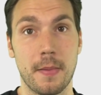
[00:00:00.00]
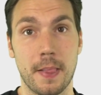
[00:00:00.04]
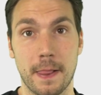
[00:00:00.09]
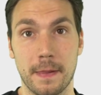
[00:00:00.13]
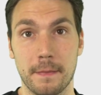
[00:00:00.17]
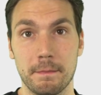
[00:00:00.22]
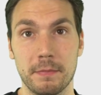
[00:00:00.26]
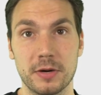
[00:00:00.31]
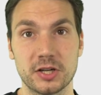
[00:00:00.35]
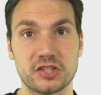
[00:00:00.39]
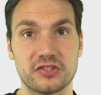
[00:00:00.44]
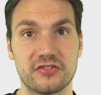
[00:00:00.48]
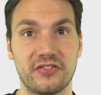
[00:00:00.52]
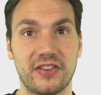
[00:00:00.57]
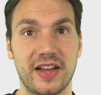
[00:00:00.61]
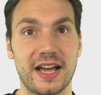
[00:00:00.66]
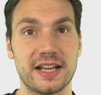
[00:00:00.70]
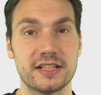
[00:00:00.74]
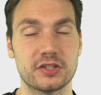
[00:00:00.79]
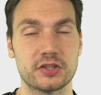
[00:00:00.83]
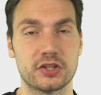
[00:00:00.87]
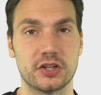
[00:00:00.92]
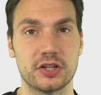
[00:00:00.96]
much
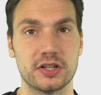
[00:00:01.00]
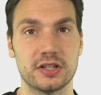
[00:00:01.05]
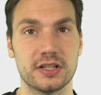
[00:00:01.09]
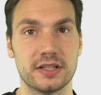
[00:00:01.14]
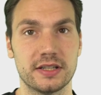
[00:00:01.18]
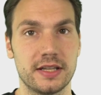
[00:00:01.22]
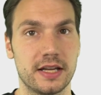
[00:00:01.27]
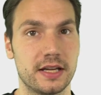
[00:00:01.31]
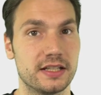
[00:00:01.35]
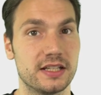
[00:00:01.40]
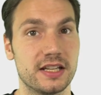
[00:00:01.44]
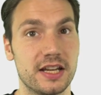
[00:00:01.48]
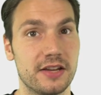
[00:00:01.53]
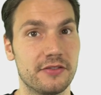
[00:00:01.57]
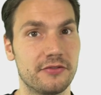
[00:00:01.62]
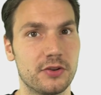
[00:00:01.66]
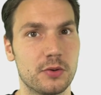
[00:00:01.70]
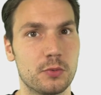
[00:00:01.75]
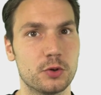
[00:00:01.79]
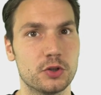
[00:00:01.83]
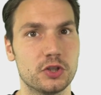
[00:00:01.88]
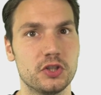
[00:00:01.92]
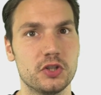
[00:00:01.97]
faster than if you
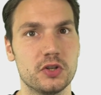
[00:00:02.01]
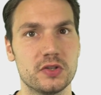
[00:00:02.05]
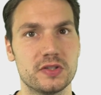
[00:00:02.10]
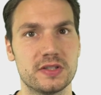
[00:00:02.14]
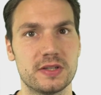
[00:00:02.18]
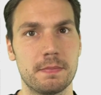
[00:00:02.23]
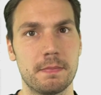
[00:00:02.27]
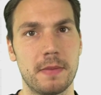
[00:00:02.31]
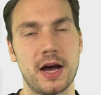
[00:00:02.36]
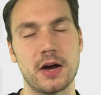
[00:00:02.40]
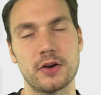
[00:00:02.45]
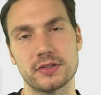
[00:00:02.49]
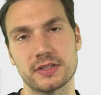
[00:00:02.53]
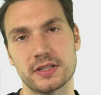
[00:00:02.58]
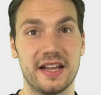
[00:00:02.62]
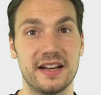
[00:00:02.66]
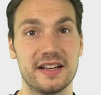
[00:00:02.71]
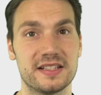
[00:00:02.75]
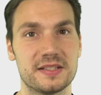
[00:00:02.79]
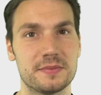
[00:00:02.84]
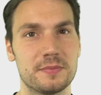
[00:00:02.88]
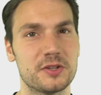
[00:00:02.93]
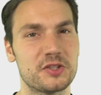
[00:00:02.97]
would use the mouse, and
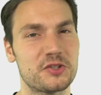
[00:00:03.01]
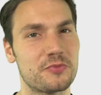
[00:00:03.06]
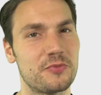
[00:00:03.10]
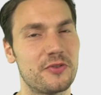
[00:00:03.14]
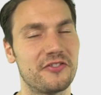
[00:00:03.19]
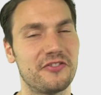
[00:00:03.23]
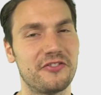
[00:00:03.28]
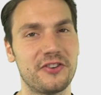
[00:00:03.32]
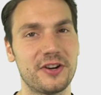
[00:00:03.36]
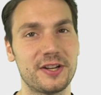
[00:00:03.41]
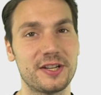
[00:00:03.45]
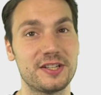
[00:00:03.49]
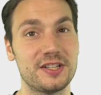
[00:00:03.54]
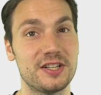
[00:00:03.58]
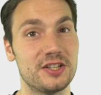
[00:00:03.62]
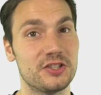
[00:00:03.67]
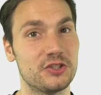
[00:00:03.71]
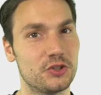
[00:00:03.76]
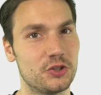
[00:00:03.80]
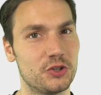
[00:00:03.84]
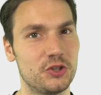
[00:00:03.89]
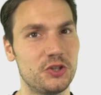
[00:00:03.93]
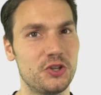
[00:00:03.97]
it's much more fun
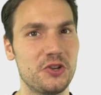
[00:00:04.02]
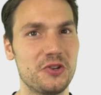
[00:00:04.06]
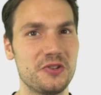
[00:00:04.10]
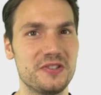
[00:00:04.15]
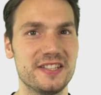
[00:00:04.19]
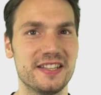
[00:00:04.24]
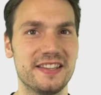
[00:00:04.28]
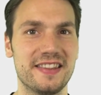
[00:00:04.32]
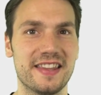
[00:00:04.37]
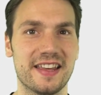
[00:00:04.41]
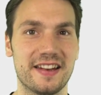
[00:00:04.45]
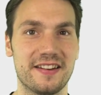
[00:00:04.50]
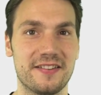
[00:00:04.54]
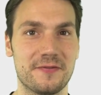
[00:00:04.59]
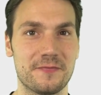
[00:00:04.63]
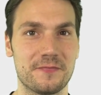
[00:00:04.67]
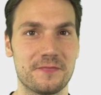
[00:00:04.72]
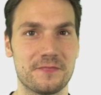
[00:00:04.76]
to use it then.